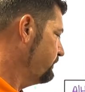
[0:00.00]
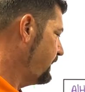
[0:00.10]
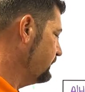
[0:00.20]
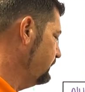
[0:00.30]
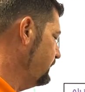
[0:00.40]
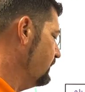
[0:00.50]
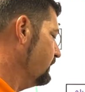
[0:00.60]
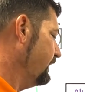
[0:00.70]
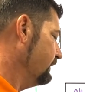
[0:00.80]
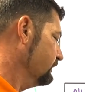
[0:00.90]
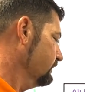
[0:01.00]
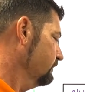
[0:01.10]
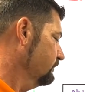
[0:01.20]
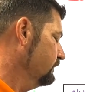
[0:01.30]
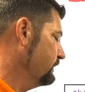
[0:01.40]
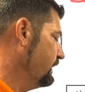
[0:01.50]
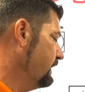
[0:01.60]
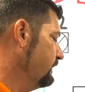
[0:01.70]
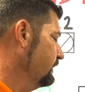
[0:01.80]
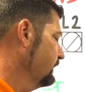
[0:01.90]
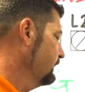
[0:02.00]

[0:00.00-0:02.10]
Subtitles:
back to the air handler, okay,